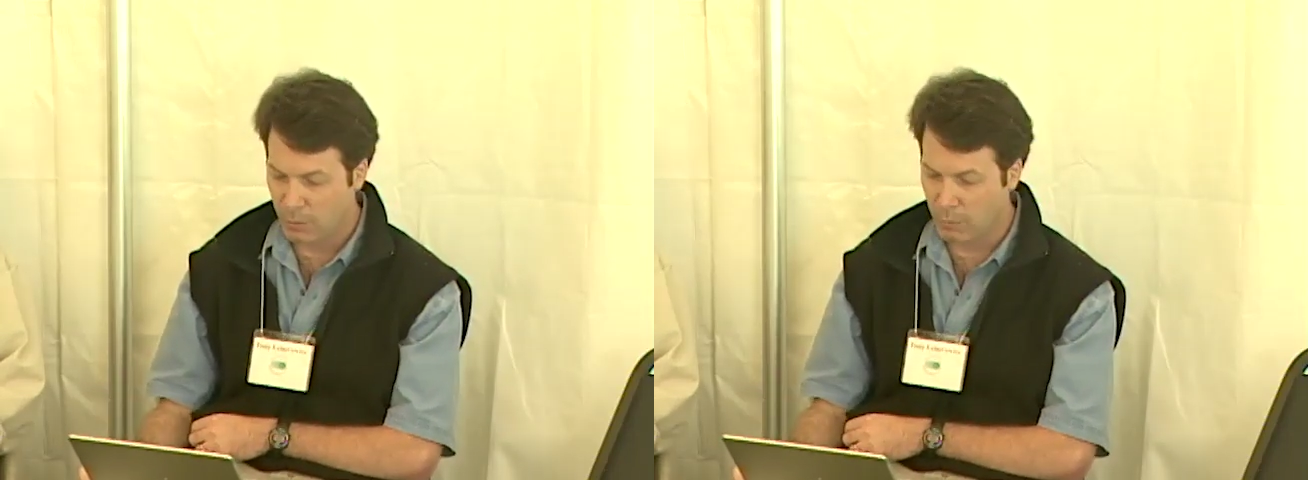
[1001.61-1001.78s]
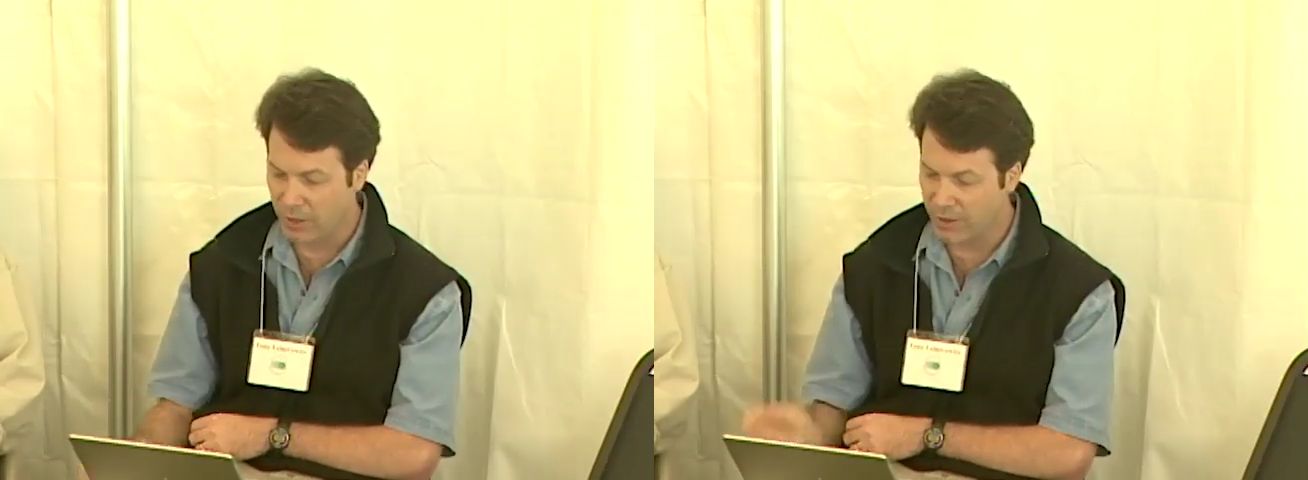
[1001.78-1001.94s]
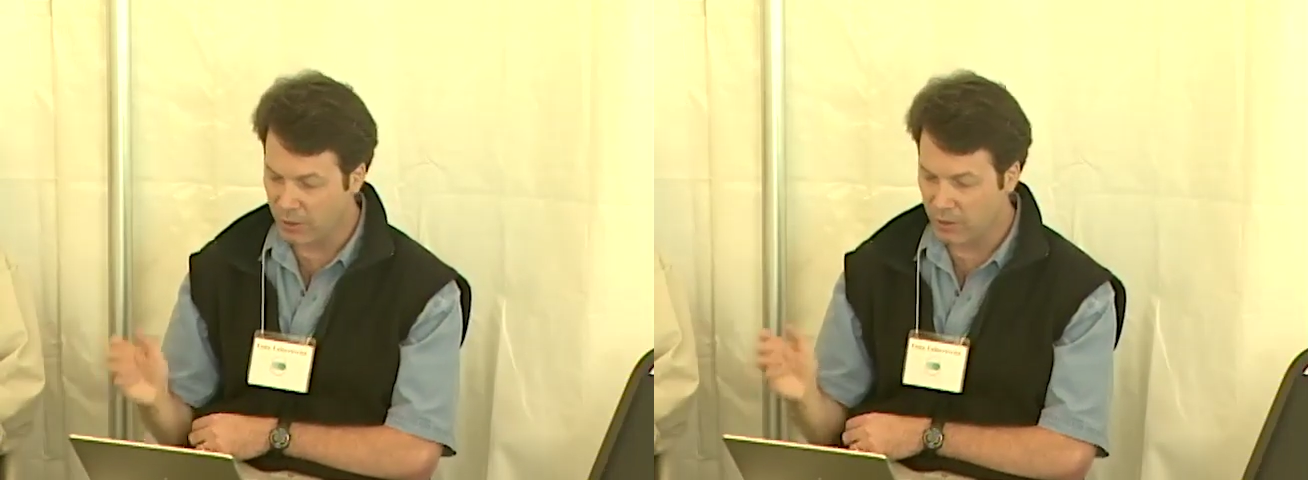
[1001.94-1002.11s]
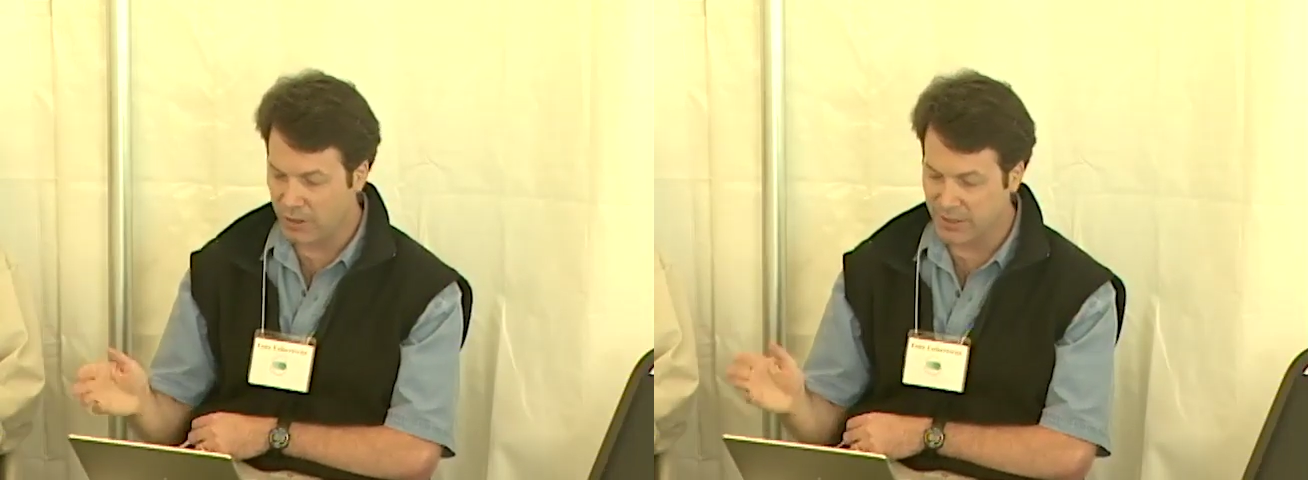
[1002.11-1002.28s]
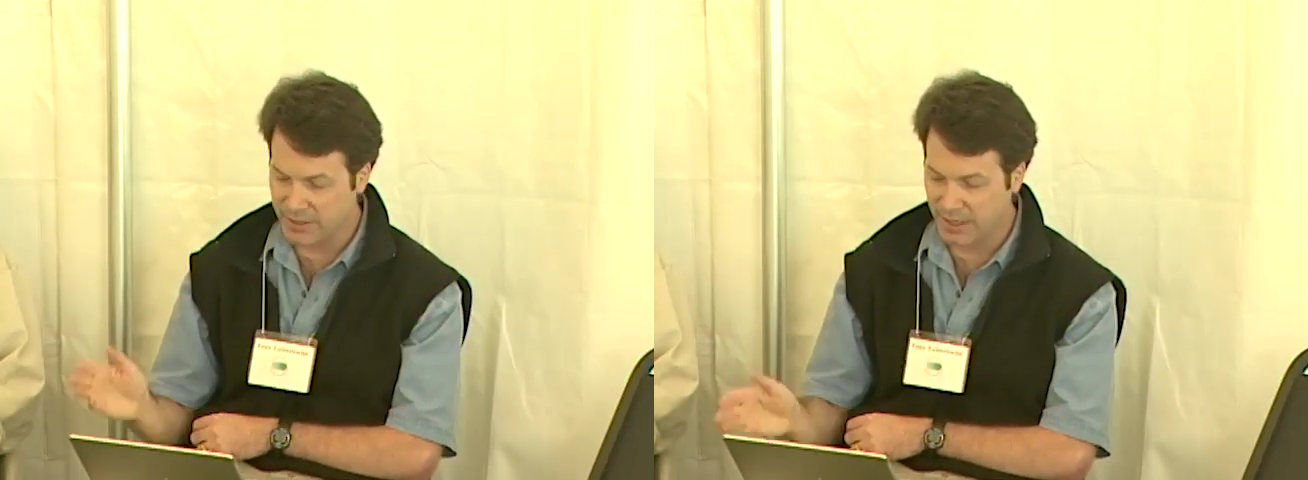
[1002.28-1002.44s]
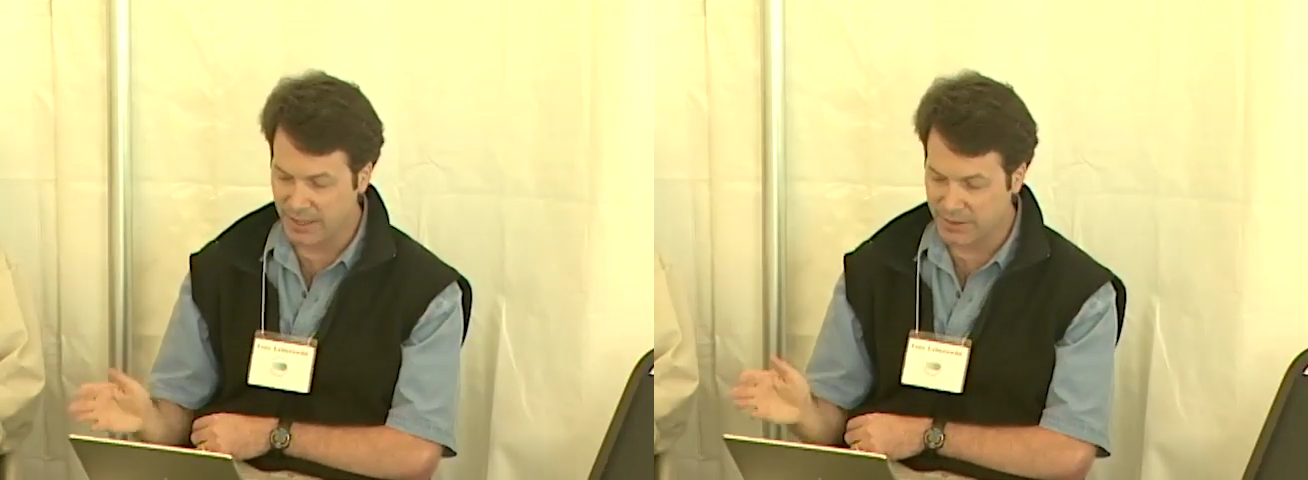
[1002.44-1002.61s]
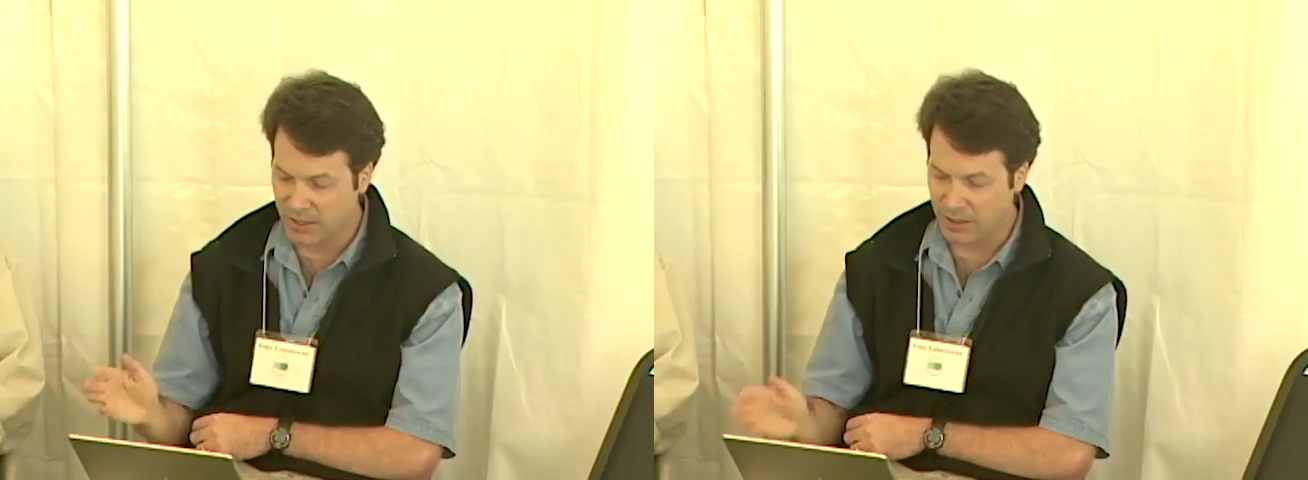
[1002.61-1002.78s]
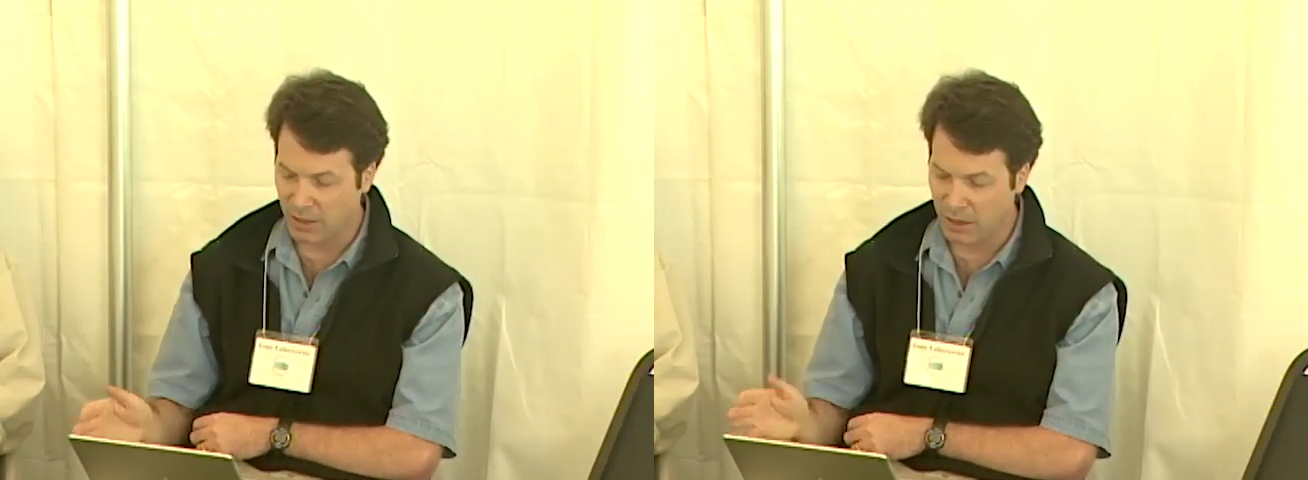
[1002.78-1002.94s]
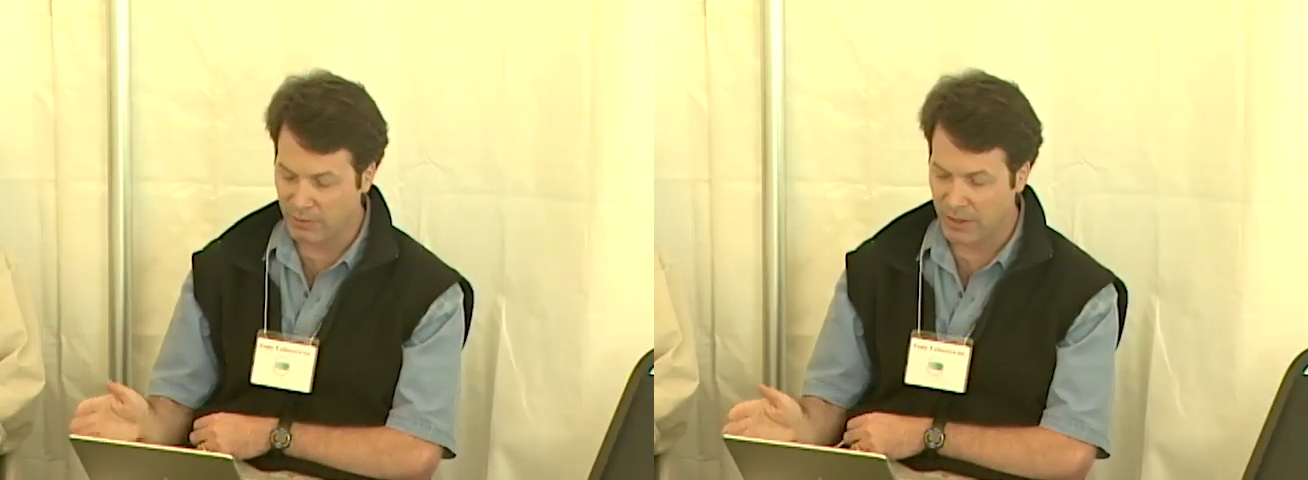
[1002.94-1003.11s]
where the early signs
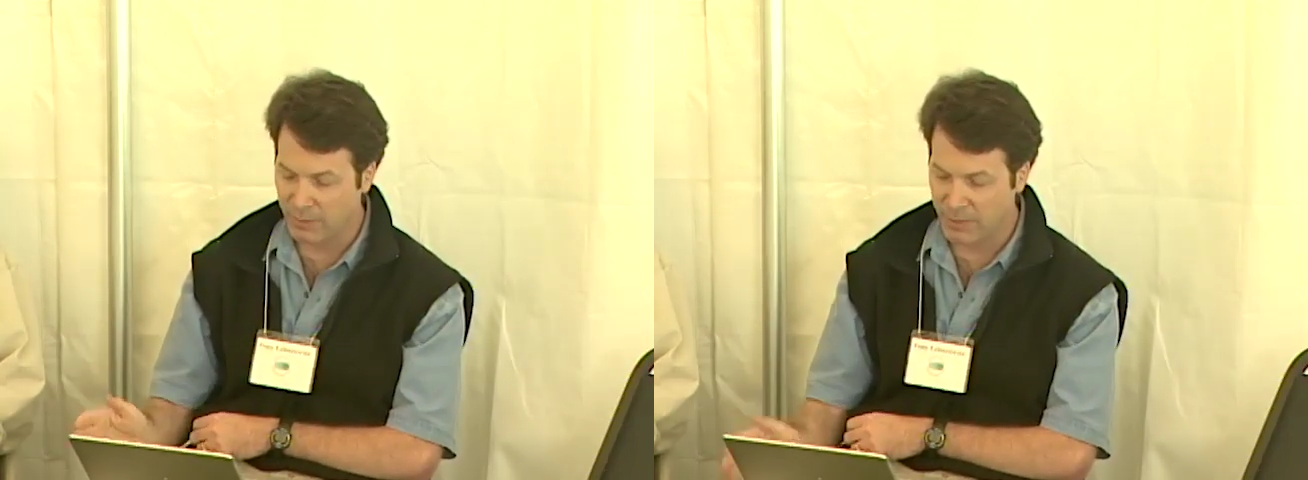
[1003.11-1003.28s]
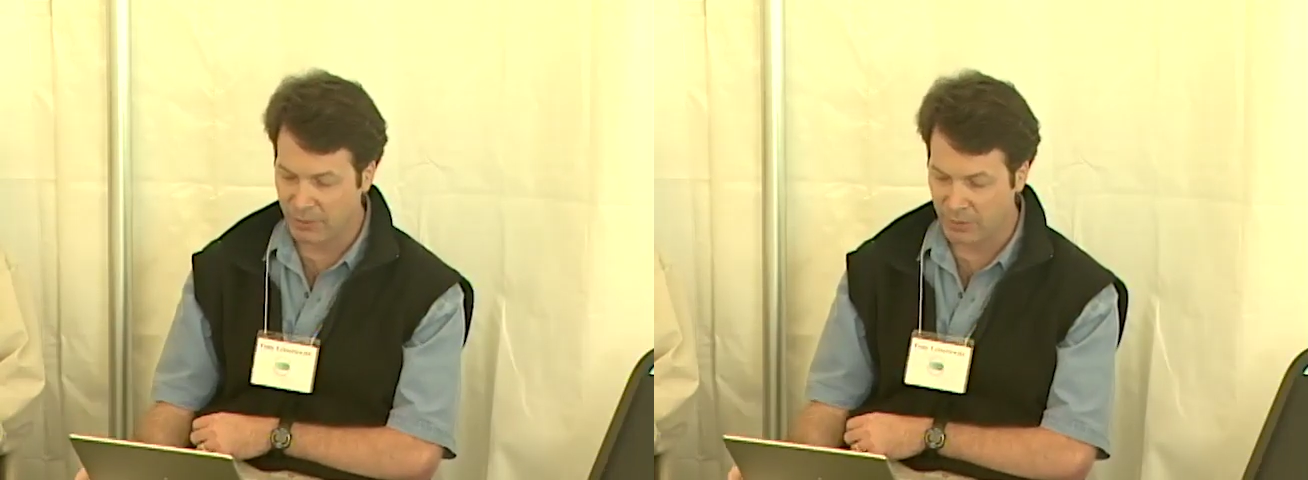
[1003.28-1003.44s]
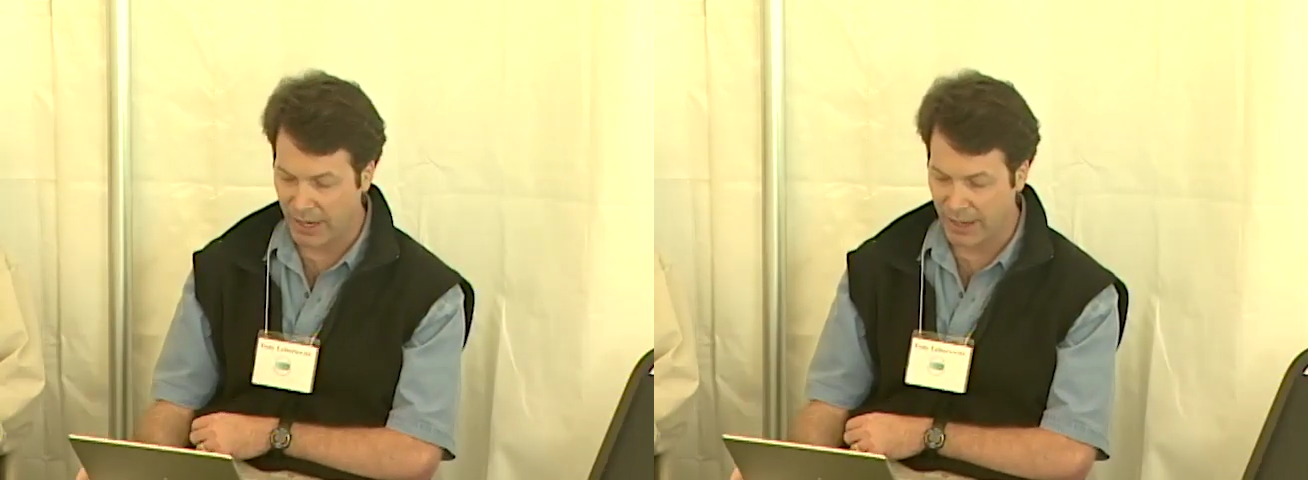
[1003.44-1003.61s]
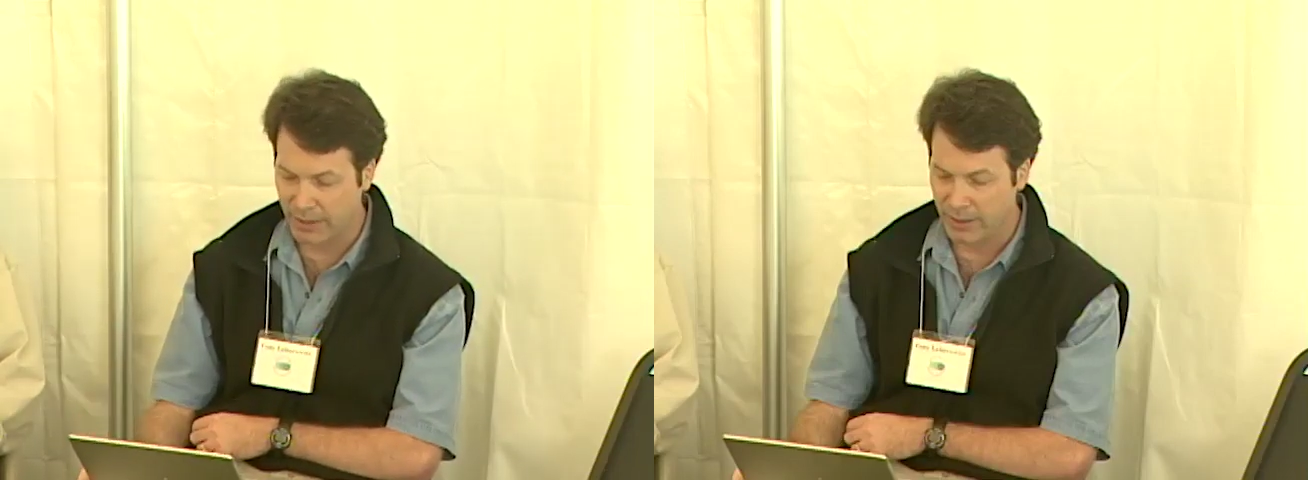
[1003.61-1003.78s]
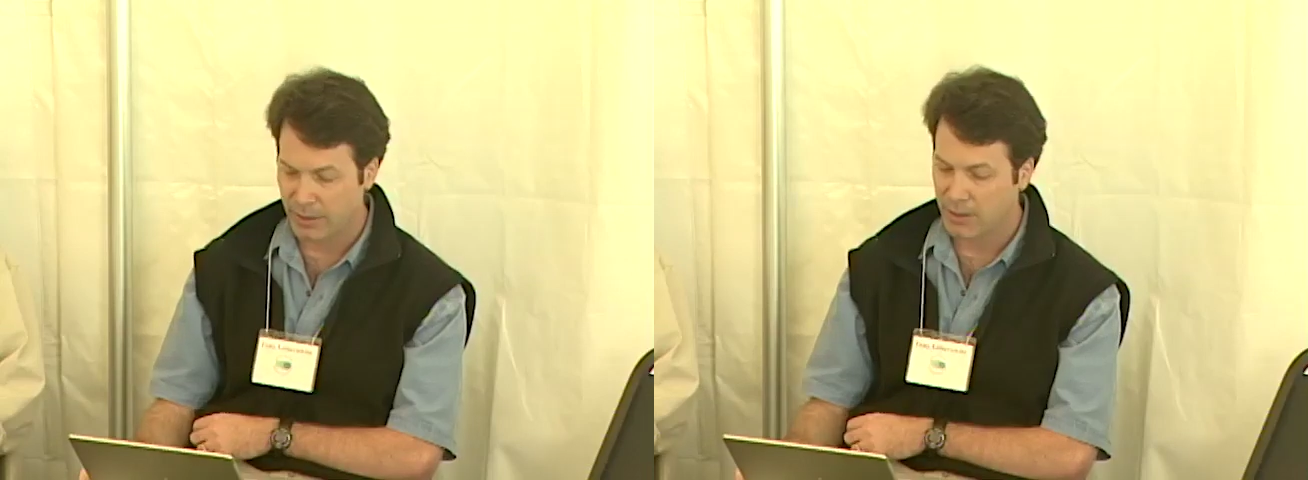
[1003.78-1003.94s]
can already be read